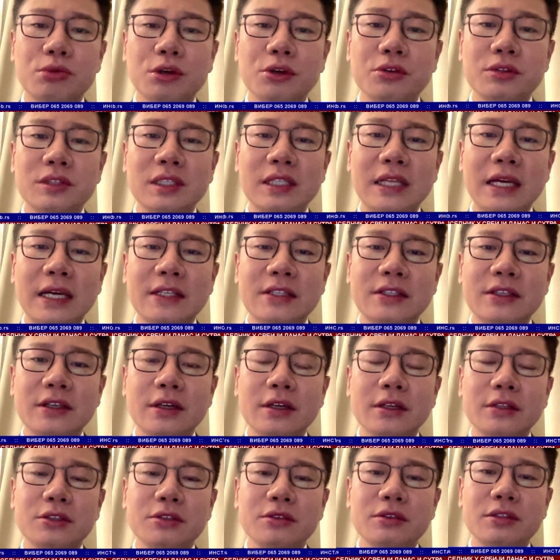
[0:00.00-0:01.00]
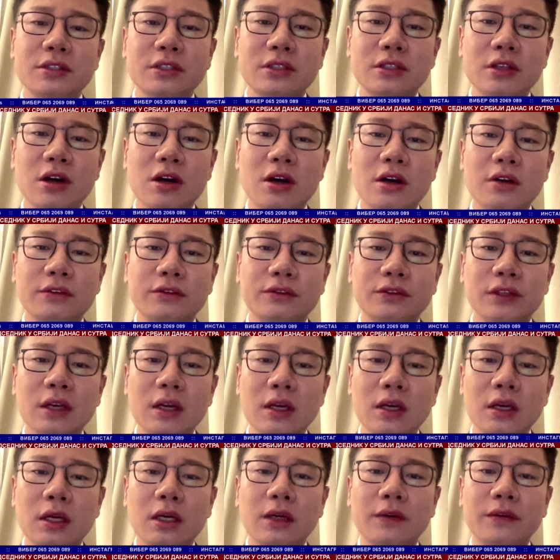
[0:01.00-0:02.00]
wrote a letter to staff
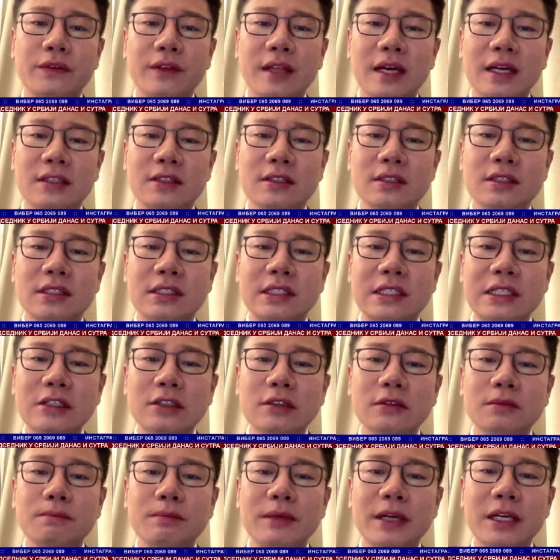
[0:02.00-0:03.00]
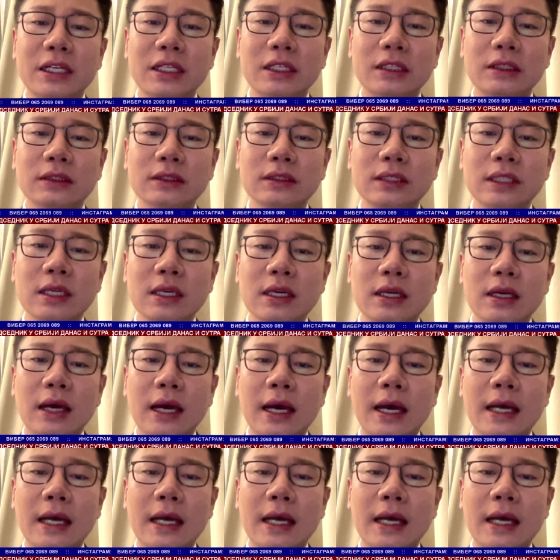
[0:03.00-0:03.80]
of that steel mill.